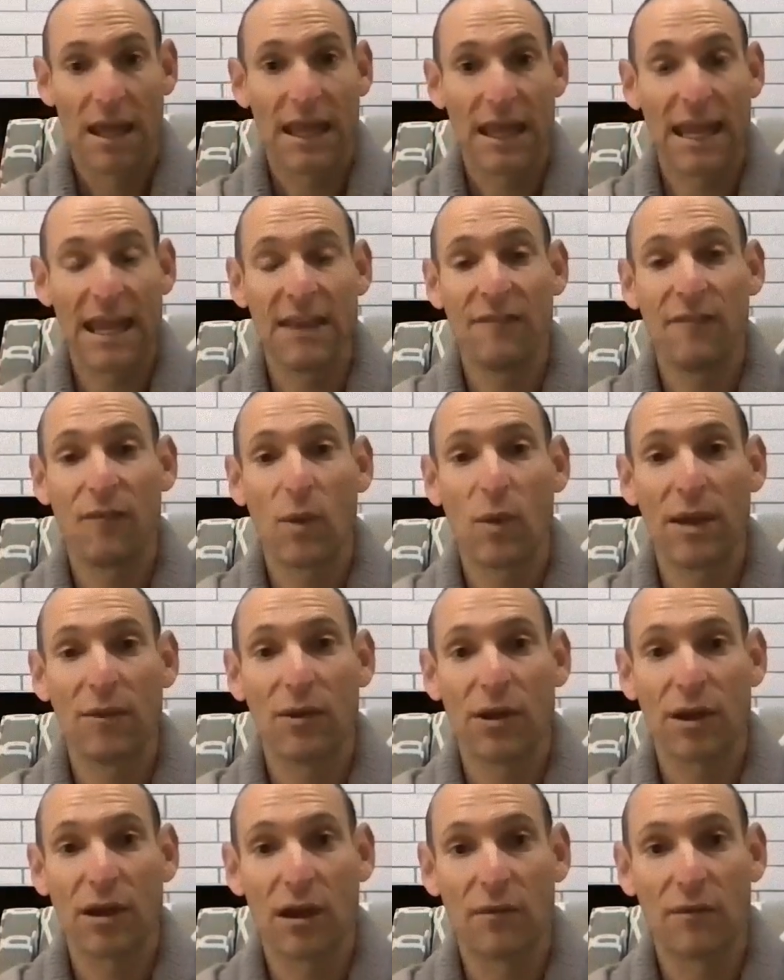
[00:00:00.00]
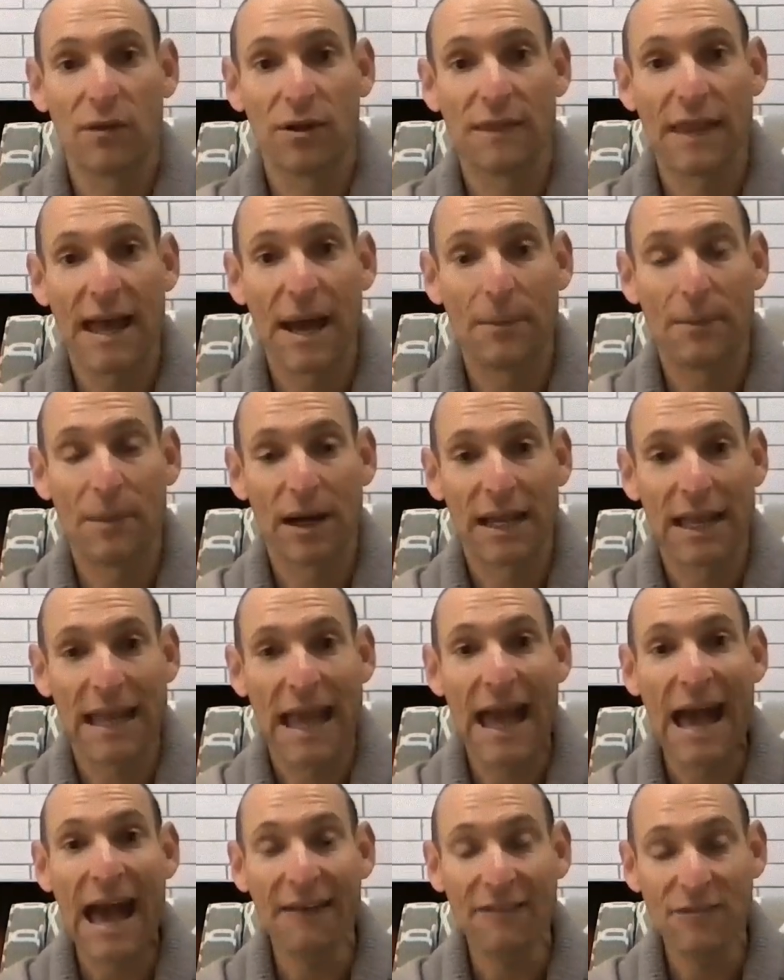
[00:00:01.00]
If we recovered that money
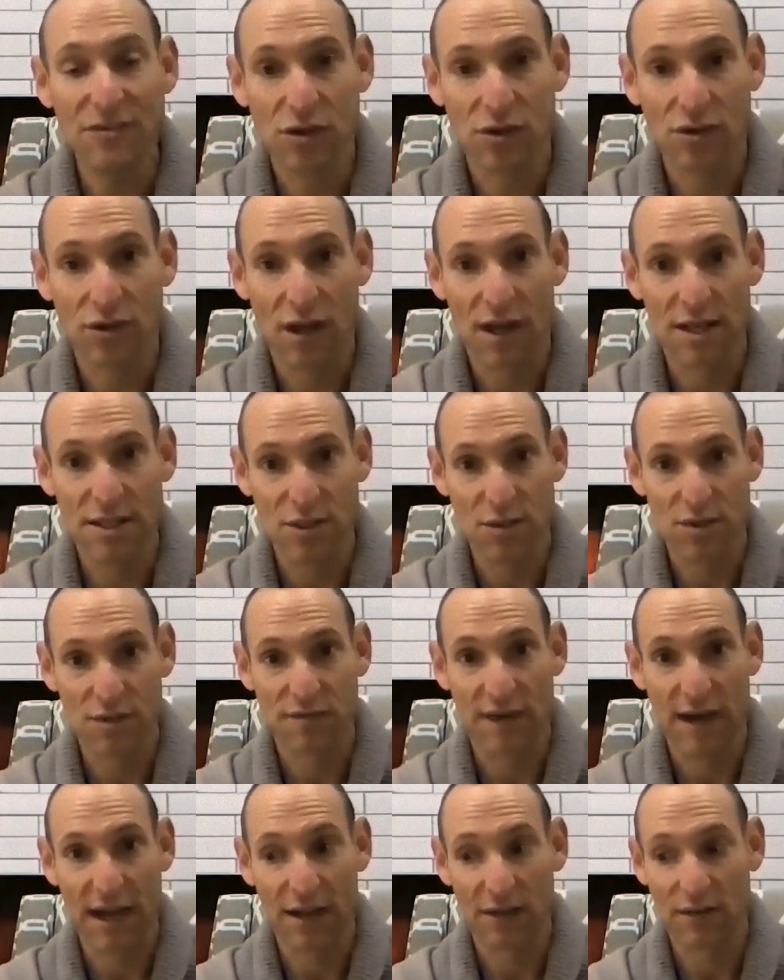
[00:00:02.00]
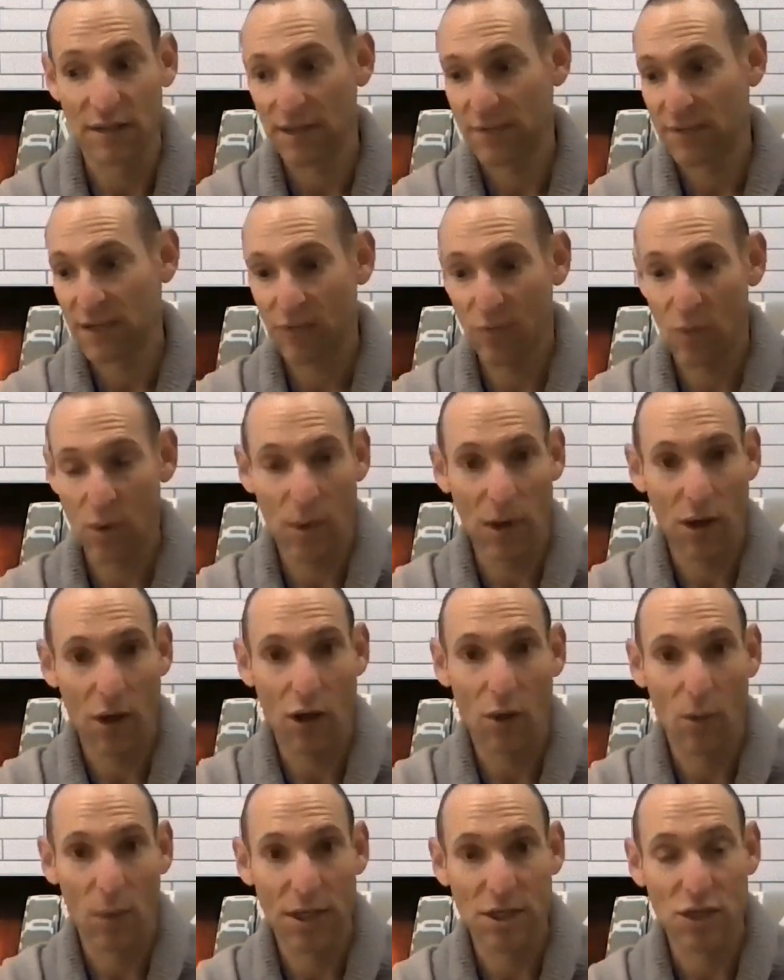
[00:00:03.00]
after a lawsuit's filed, even if we went
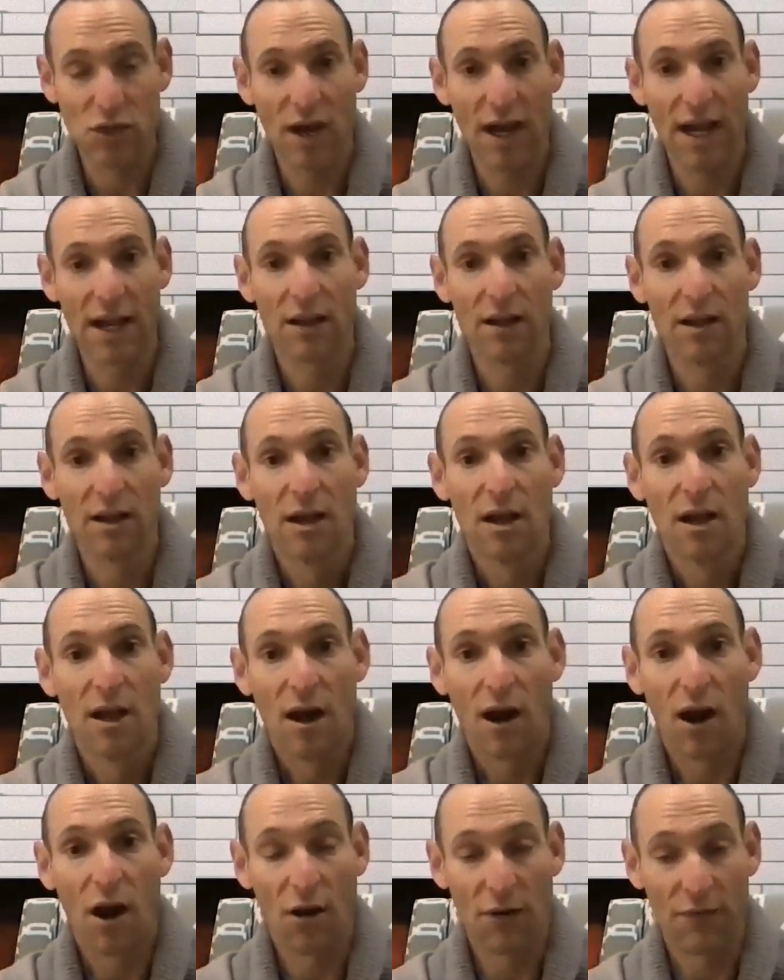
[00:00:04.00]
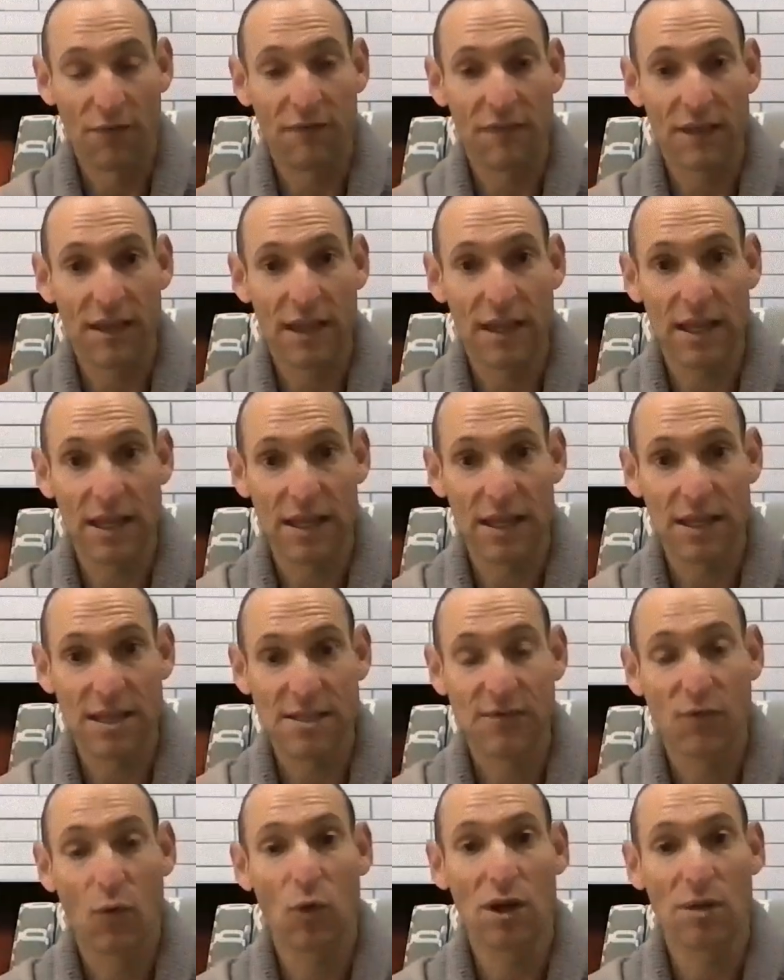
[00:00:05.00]
all the way to trial, our fee is
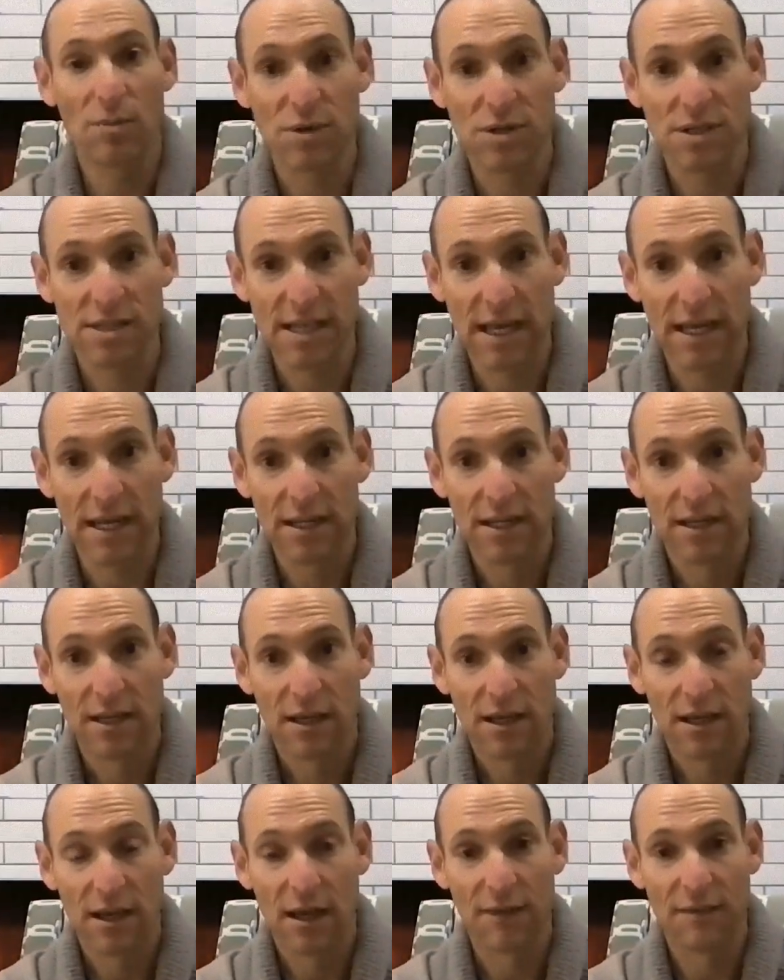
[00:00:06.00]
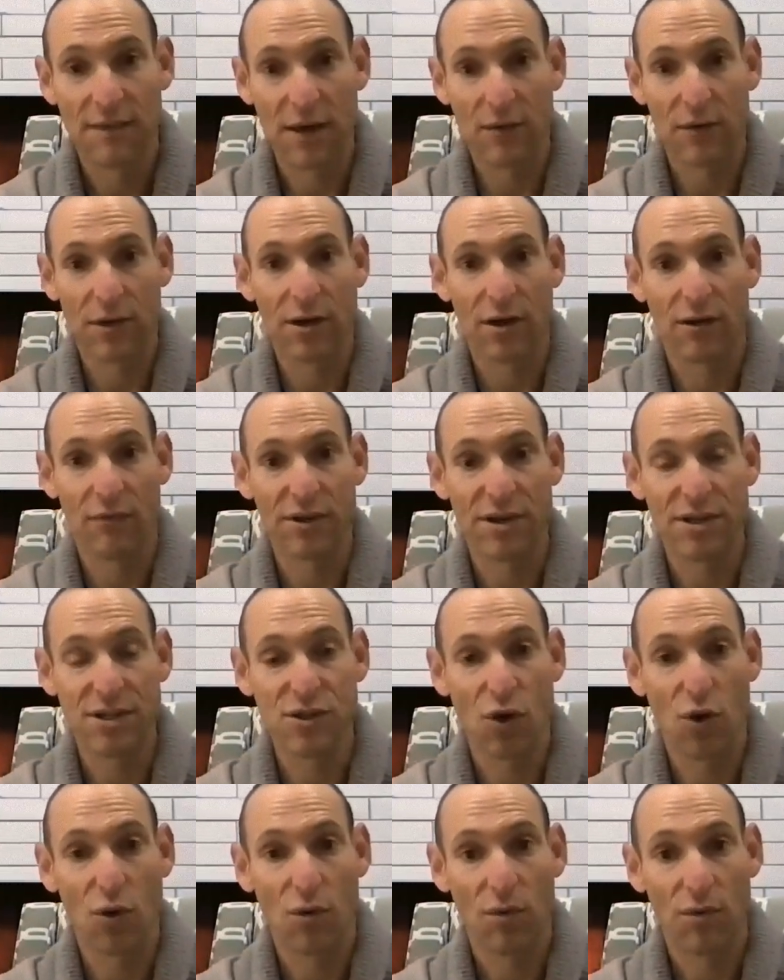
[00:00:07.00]
40% of that recovery.
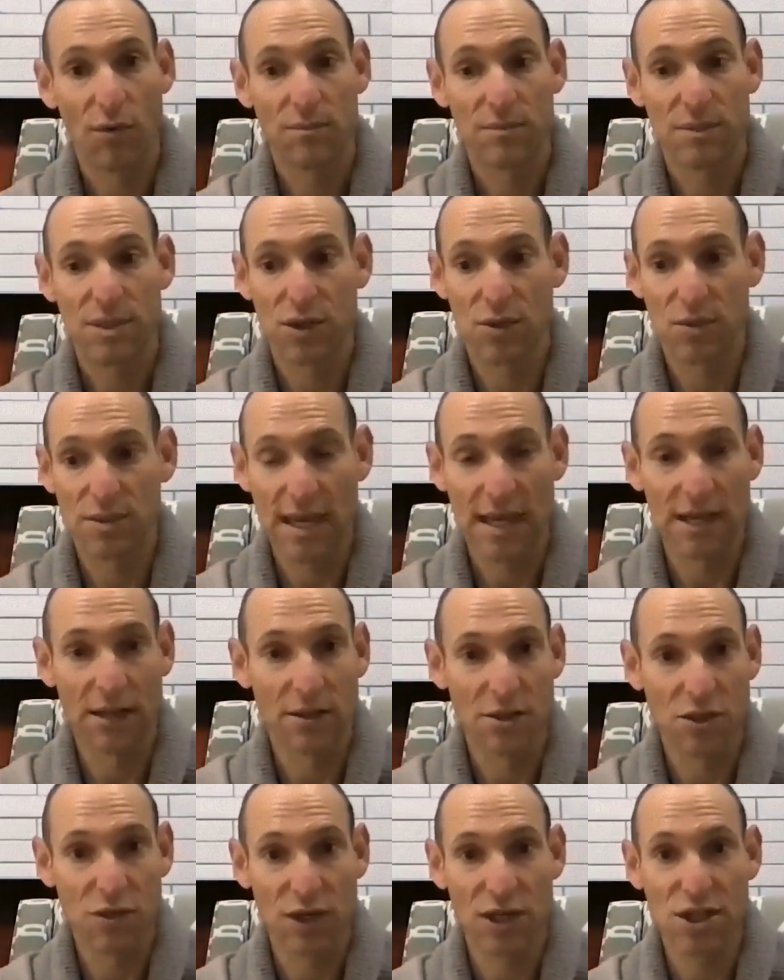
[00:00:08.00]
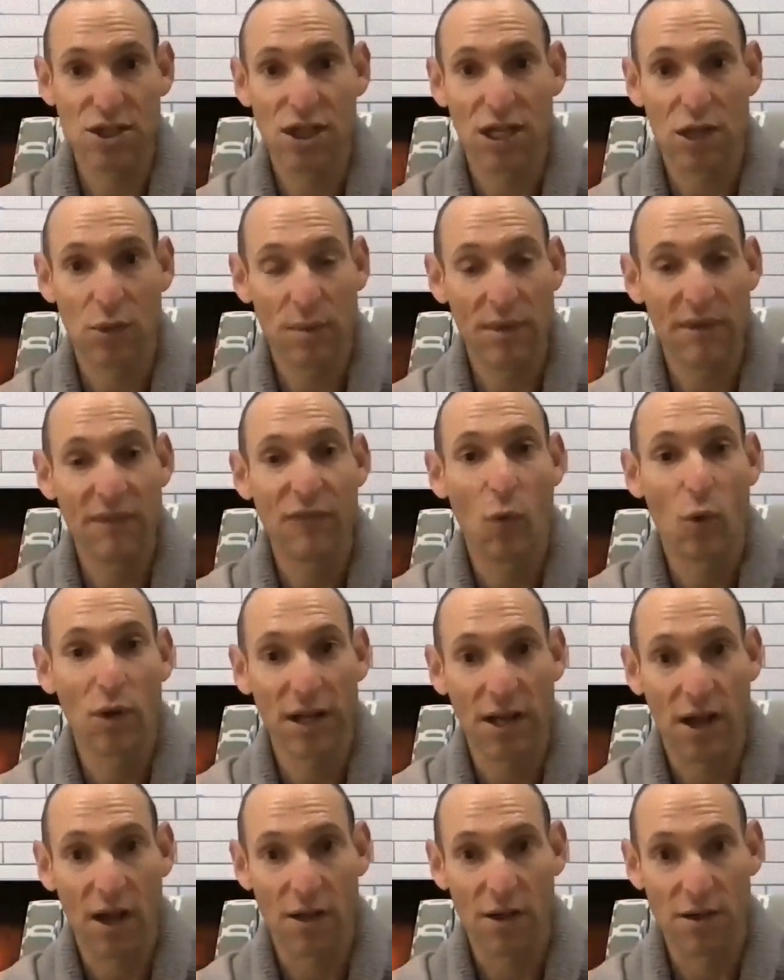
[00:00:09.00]
So to use that illustration, it would be
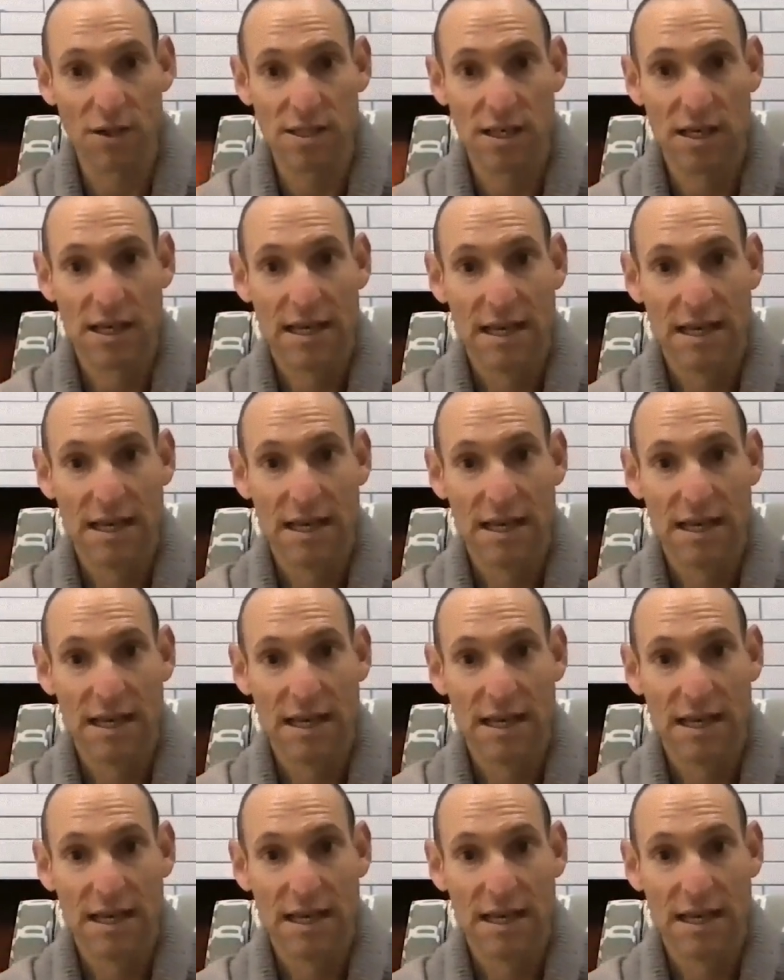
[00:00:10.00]
$40.